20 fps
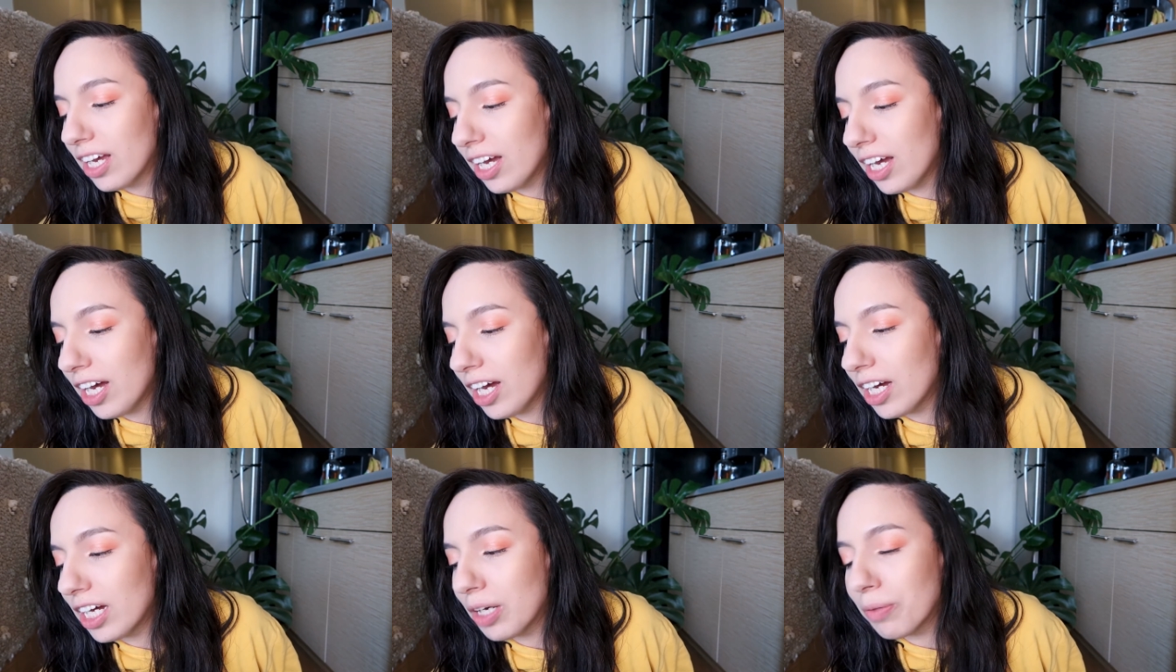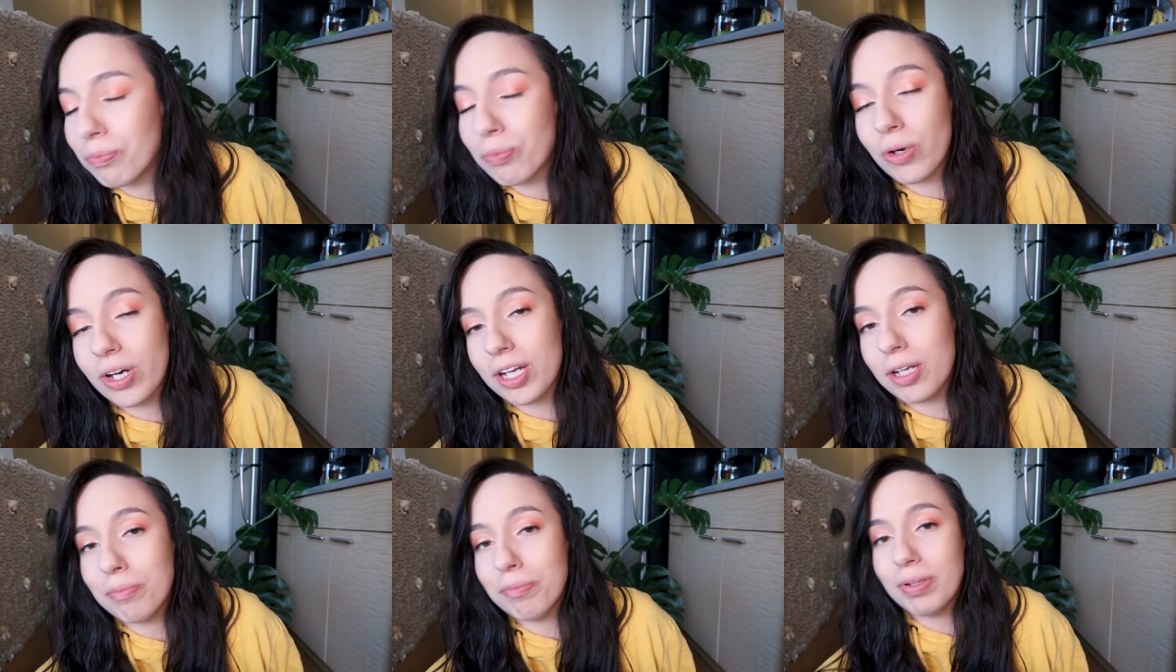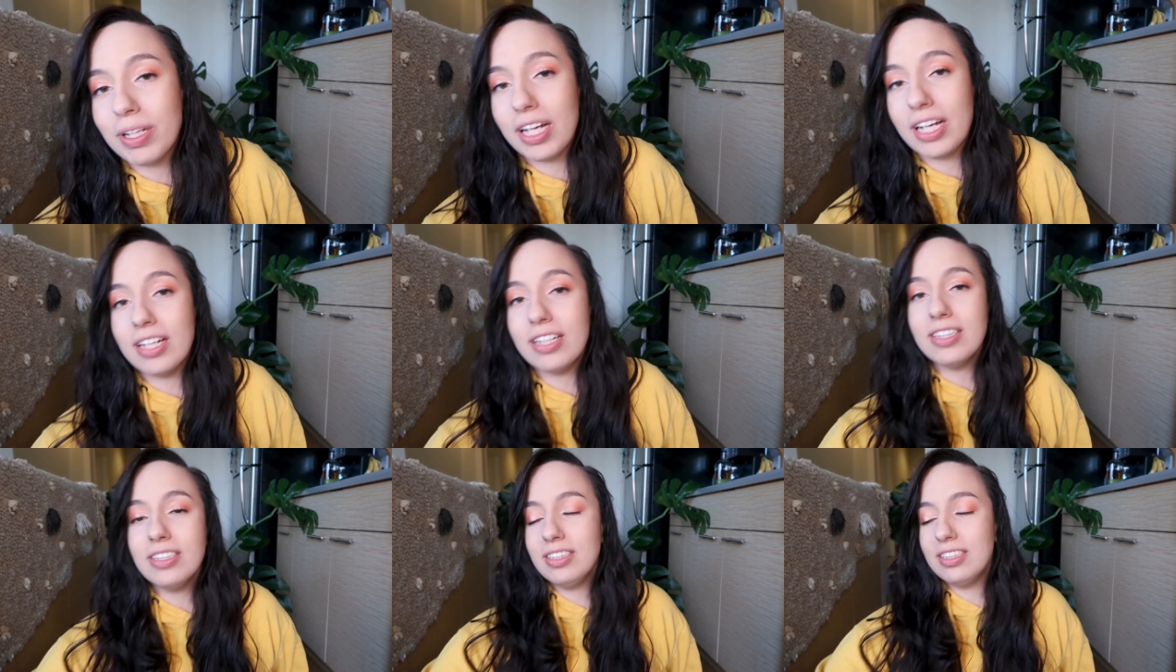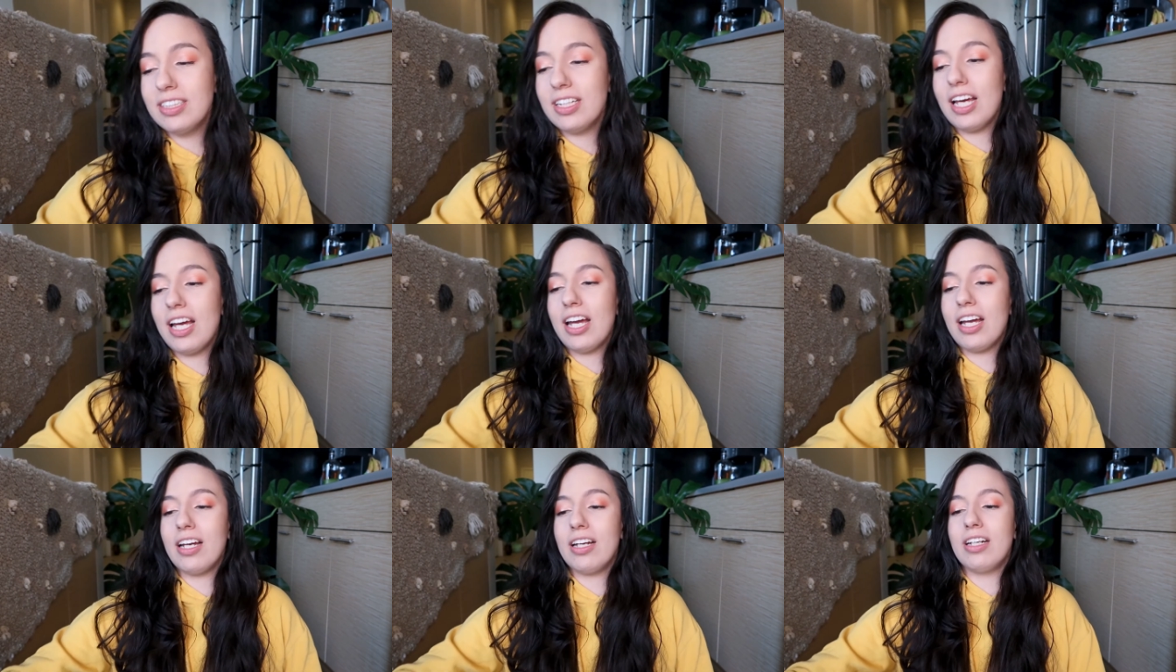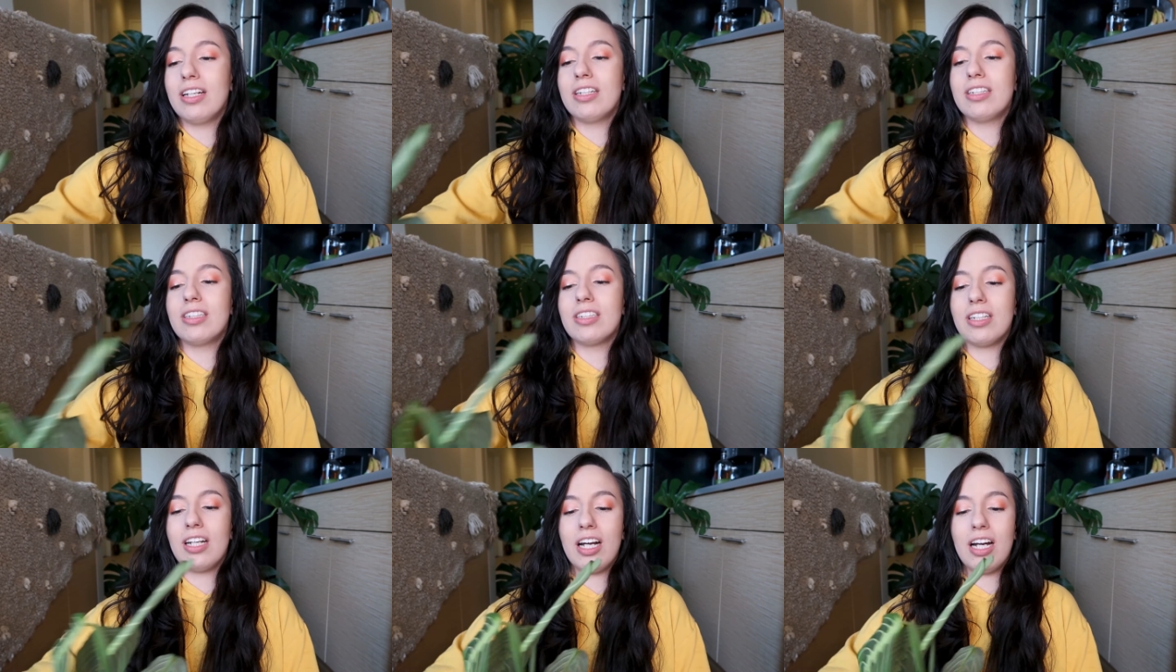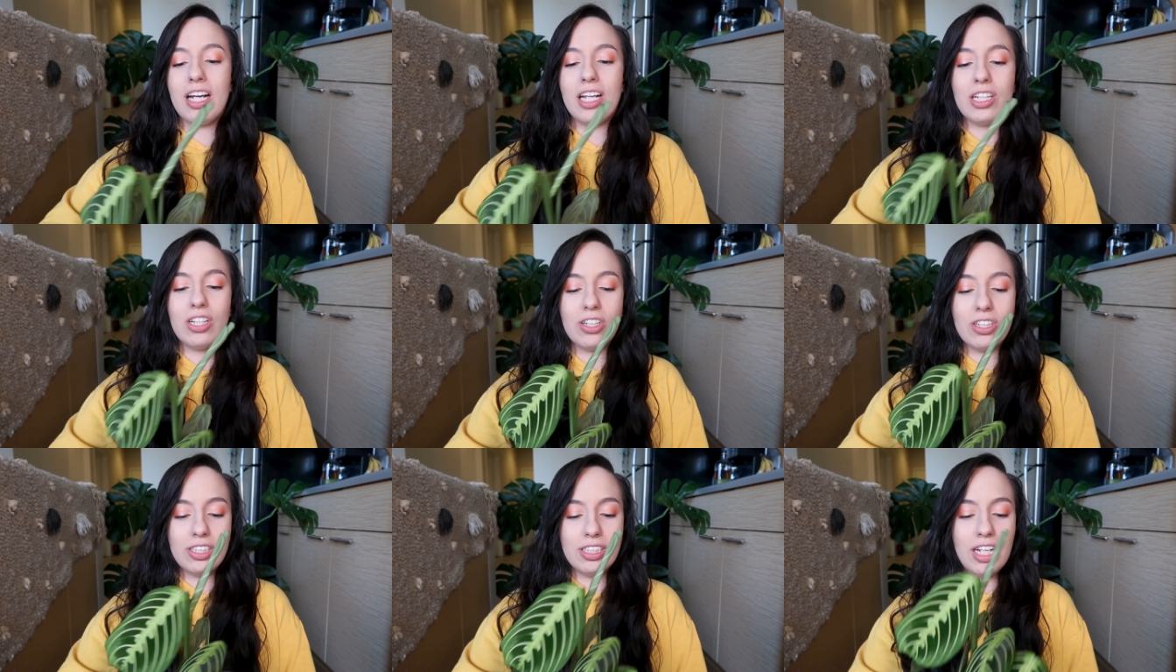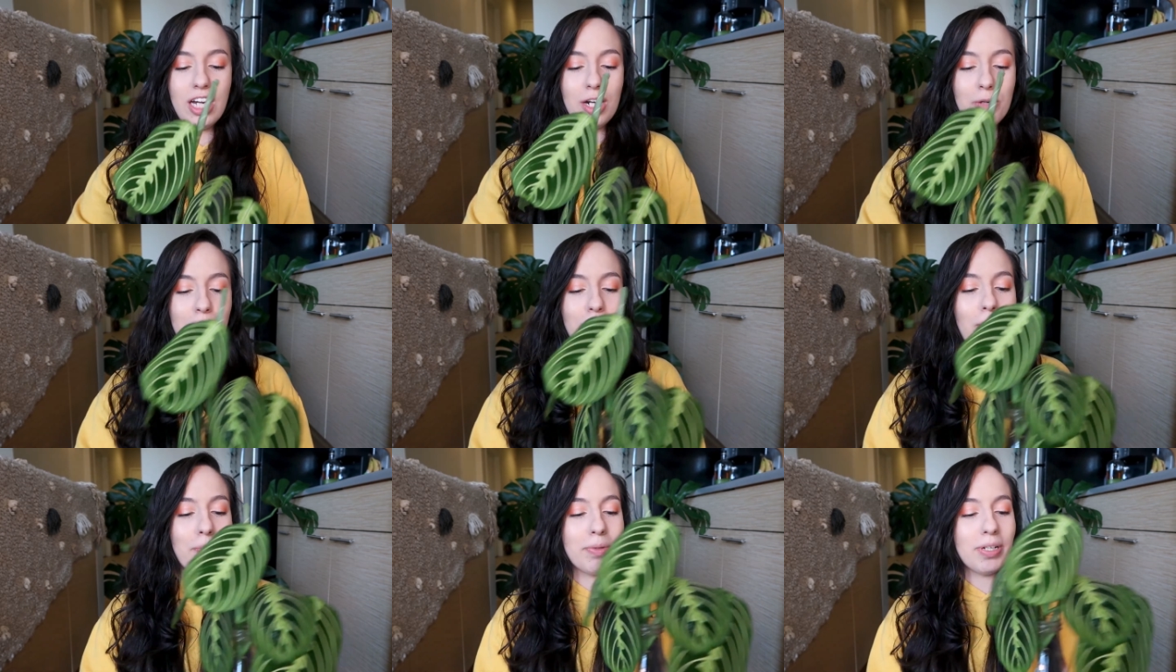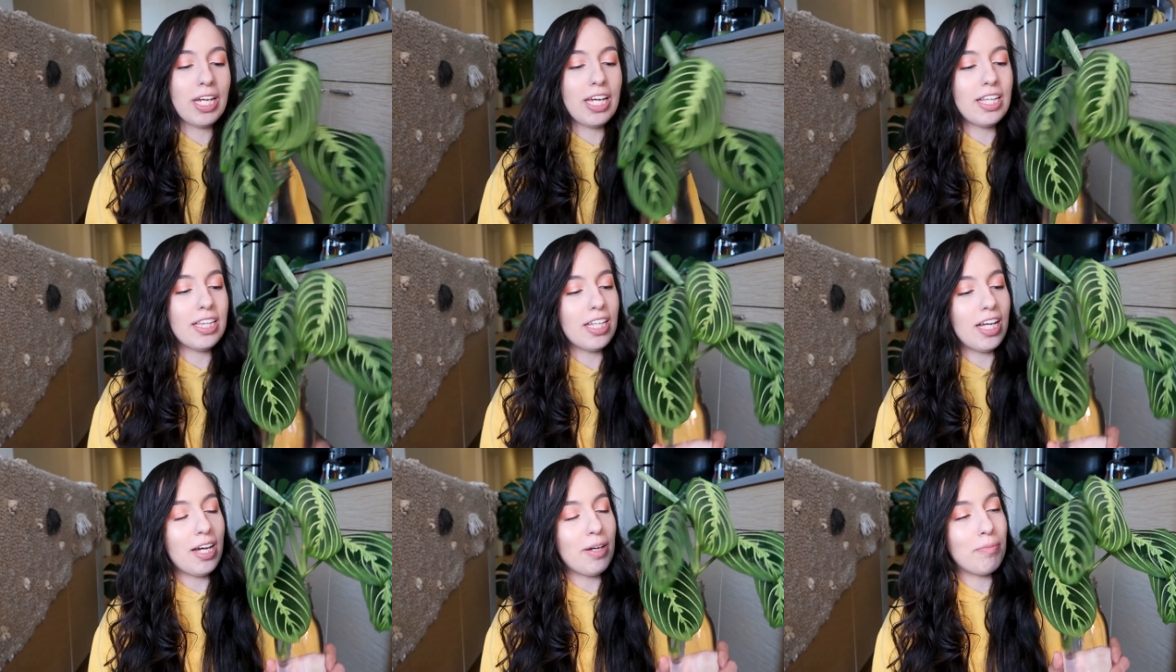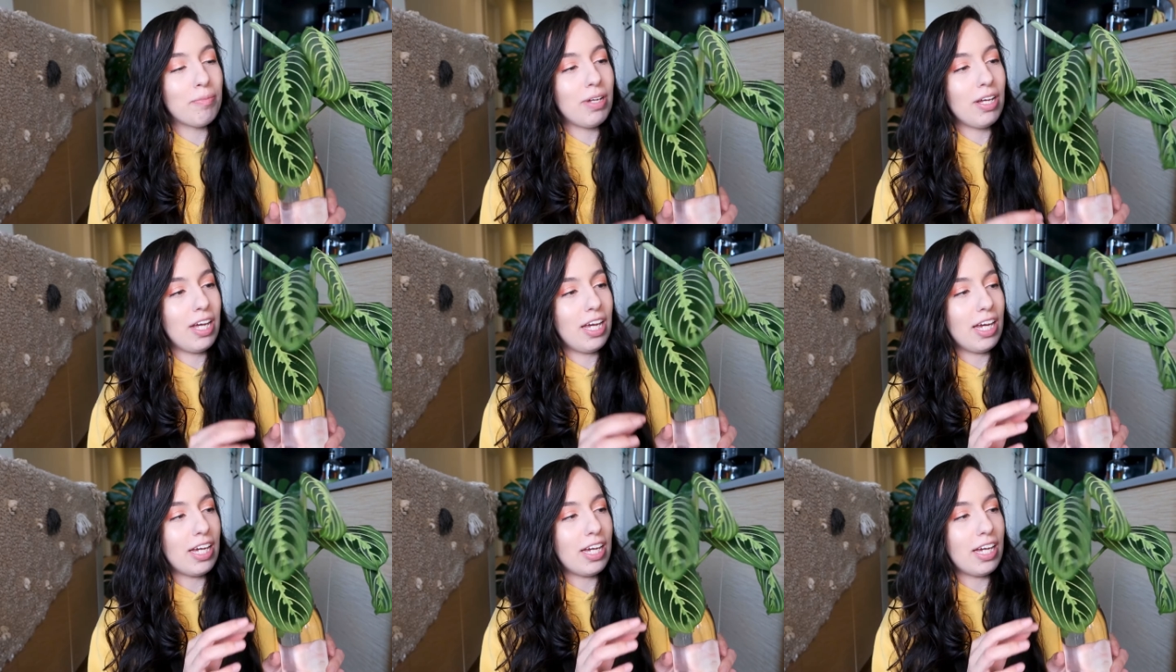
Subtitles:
a praying plant, and I learned how to propagate them,